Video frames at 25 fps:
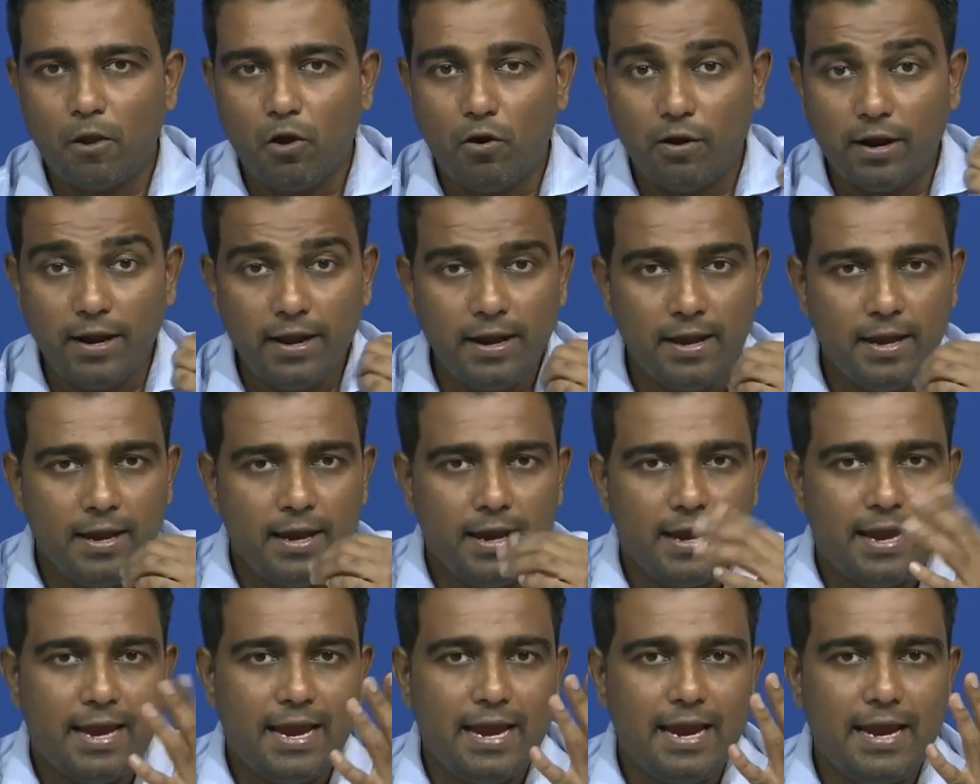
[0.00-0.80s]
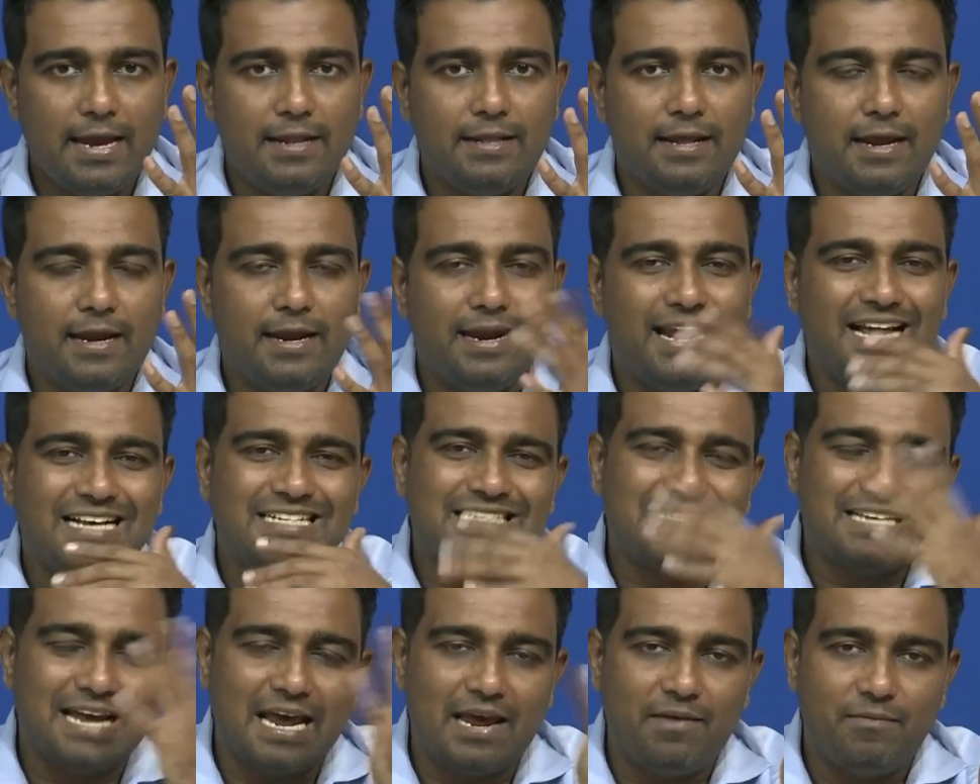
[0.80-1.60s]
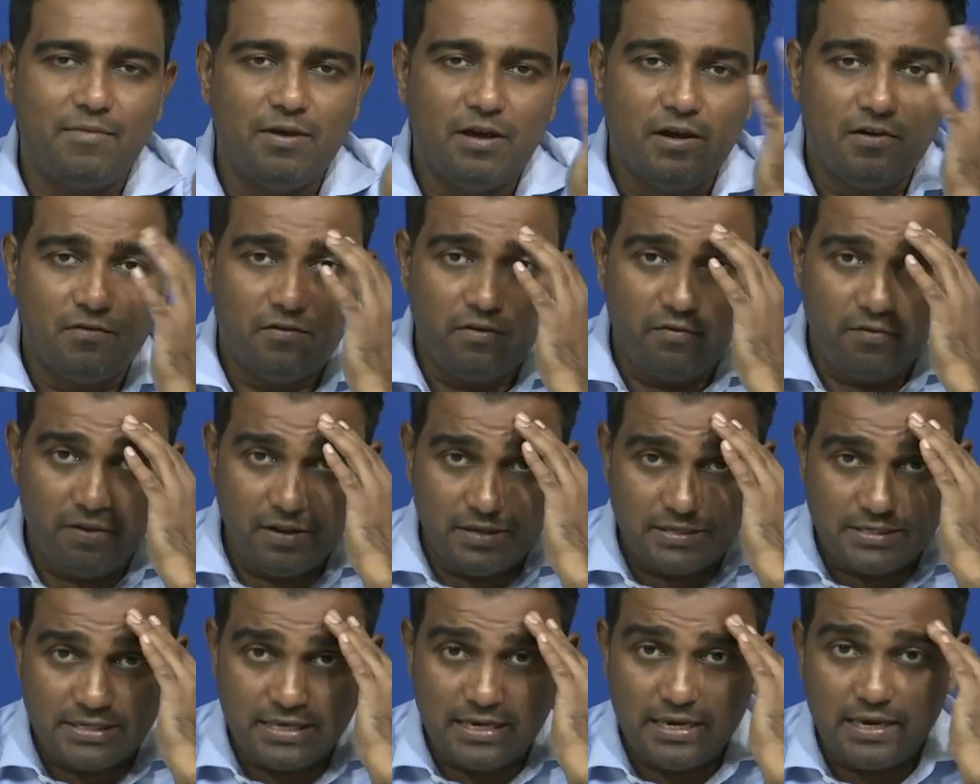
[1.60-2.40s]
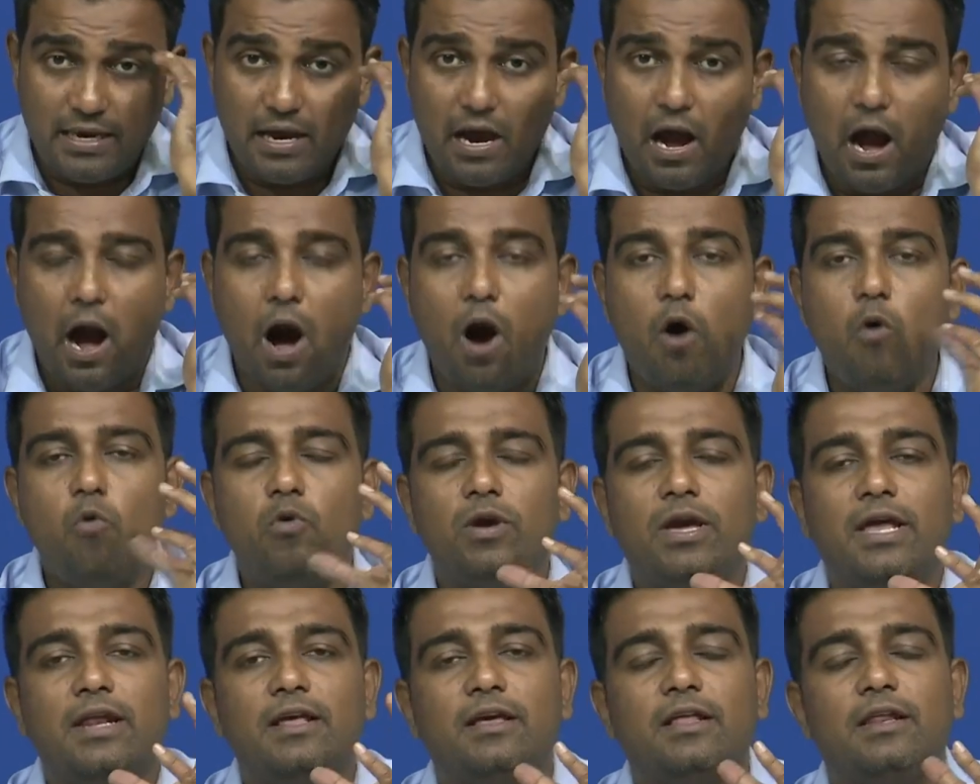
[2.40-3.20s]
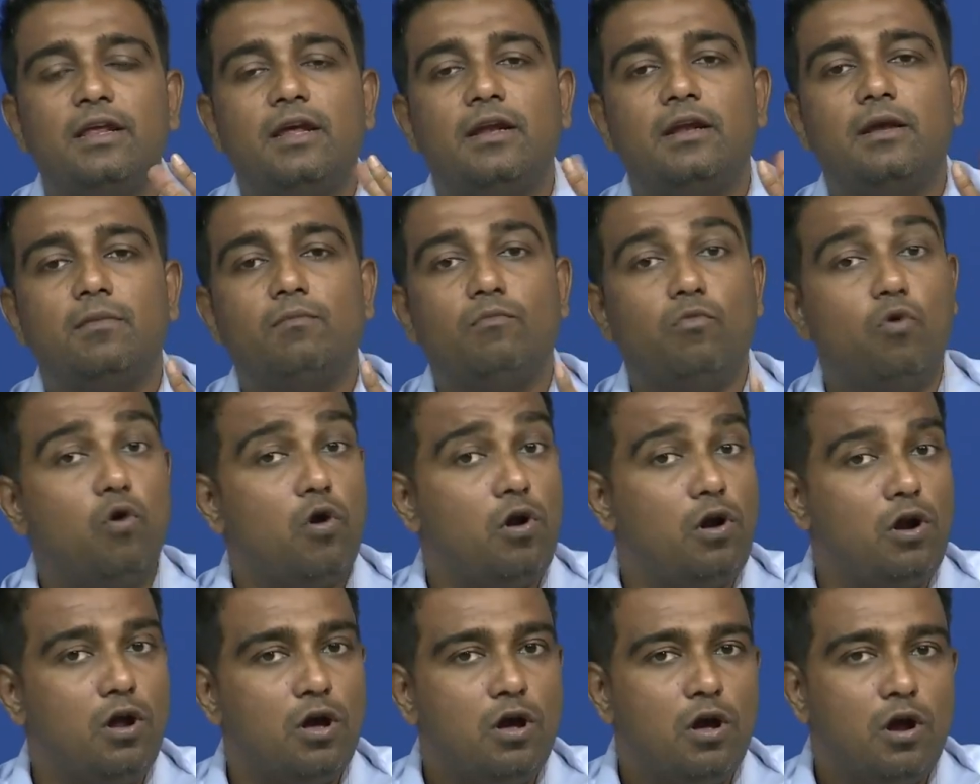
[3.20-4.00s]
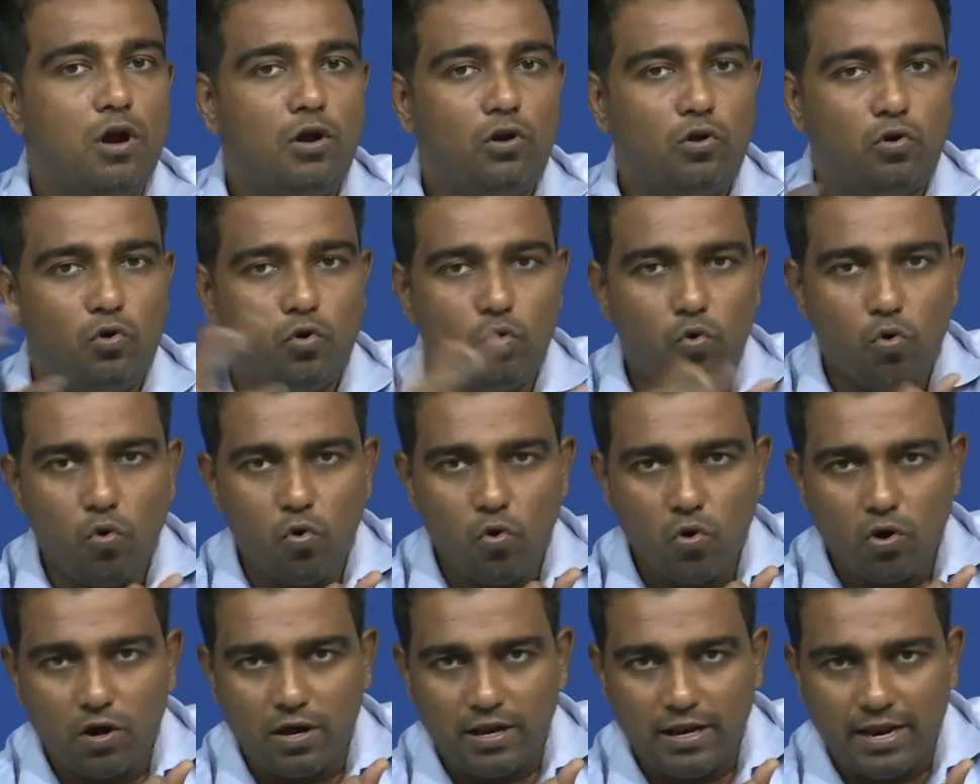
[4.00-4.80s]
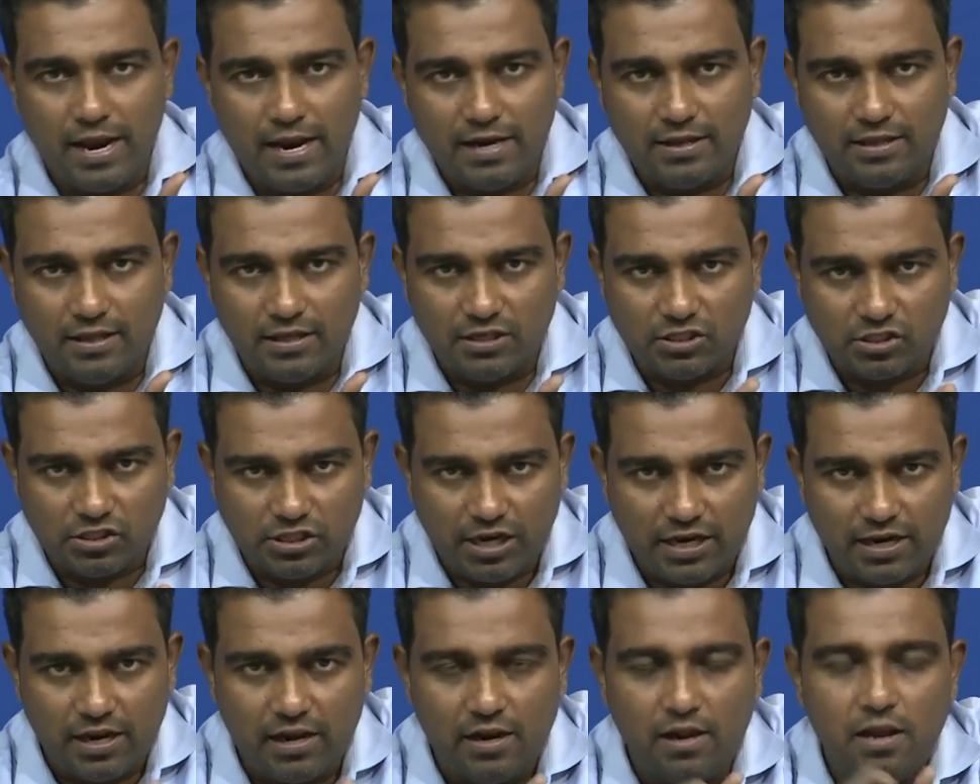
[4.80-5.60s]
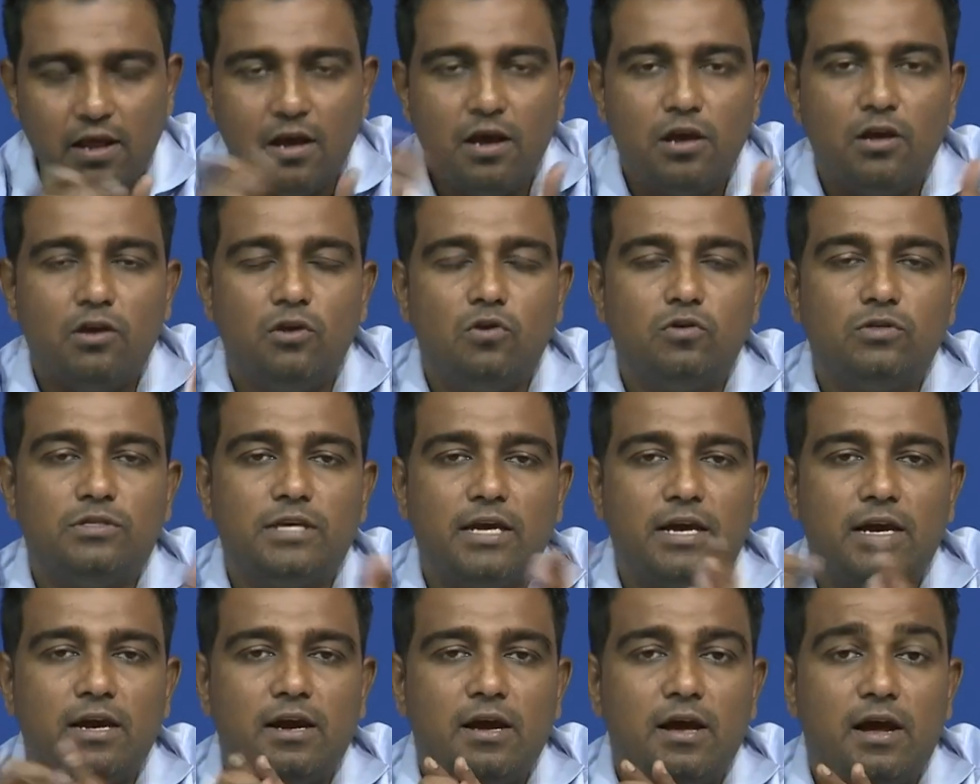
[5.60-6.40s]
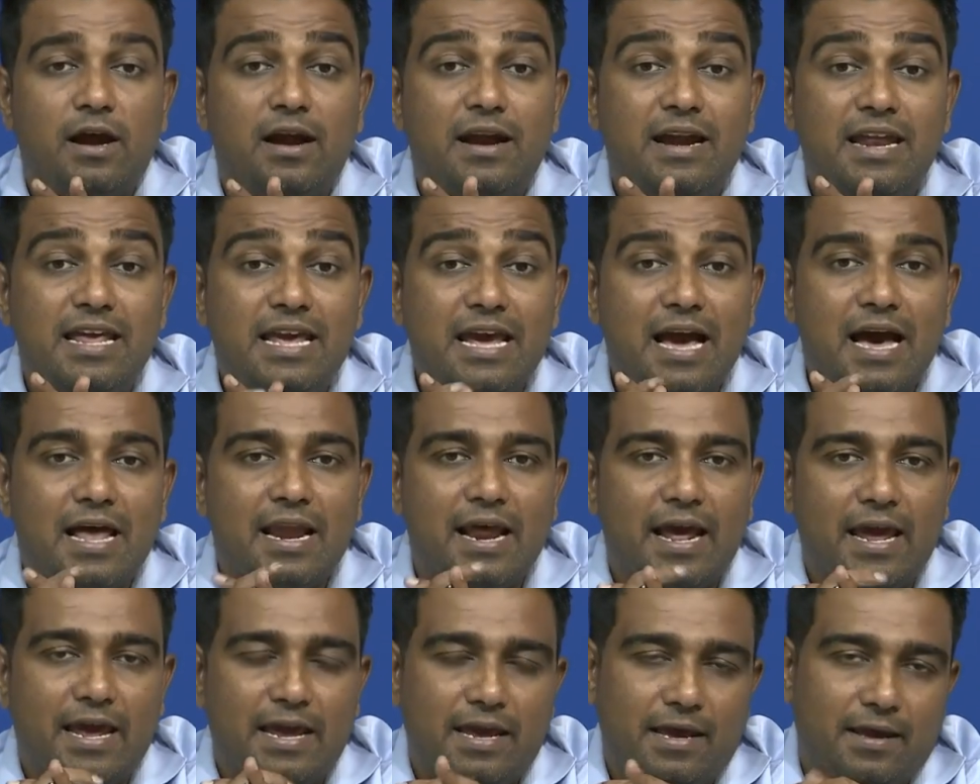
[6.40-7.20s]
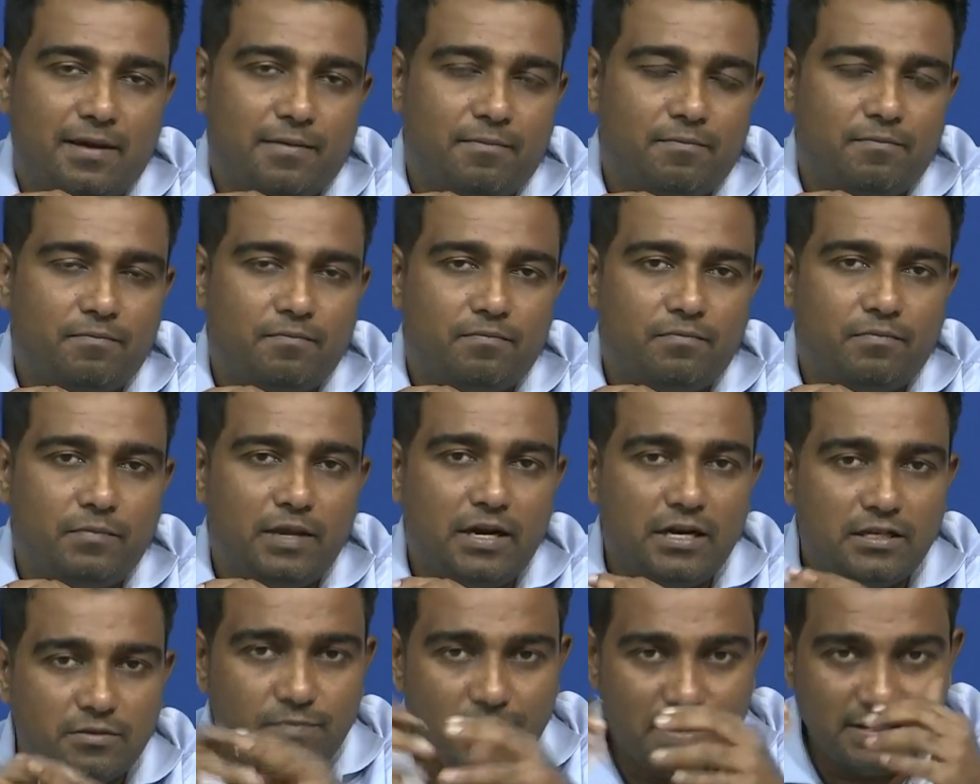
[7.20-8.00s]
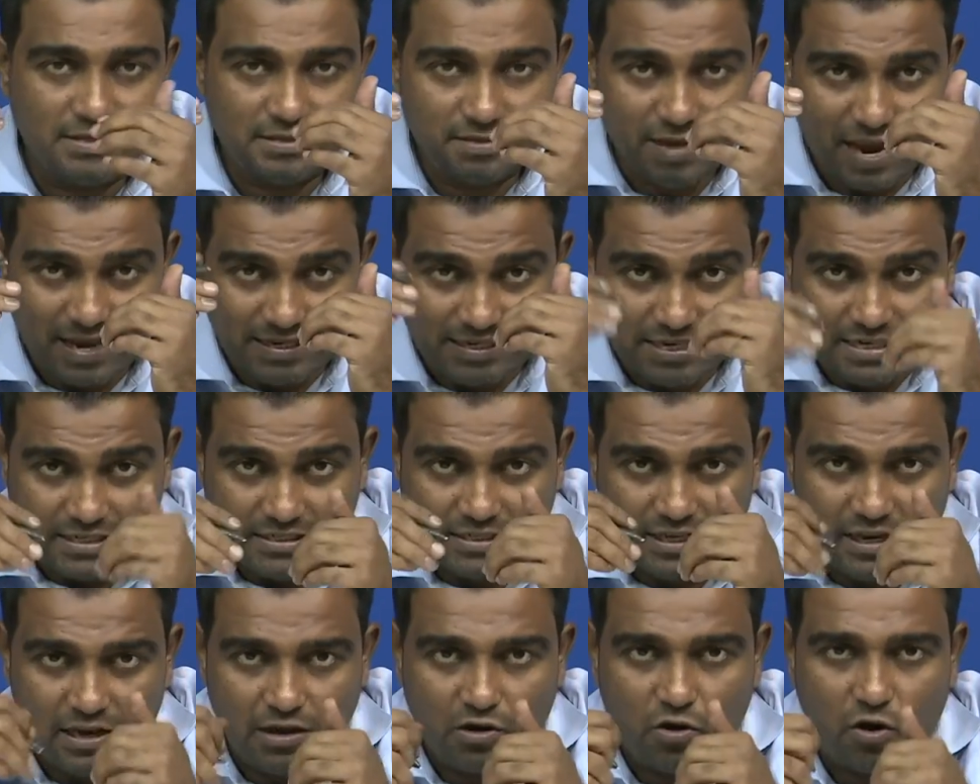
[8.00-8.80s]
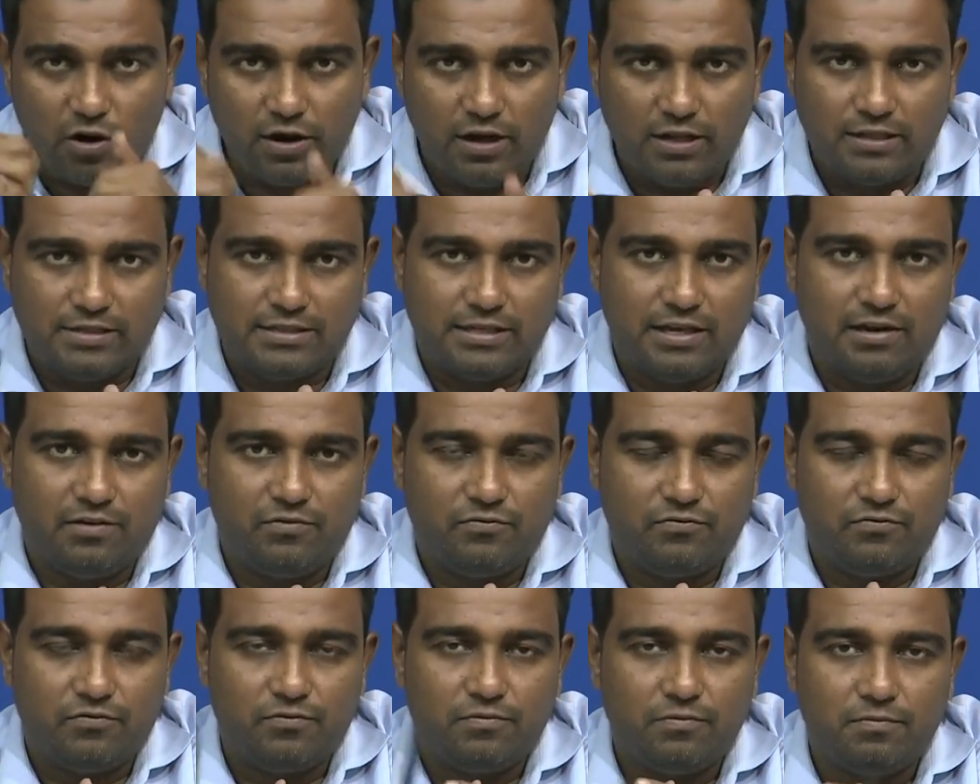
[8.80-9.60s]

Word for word: Okay. And then next time we will see how we can create a mold to create this channel using DRI that by etching silicon itself.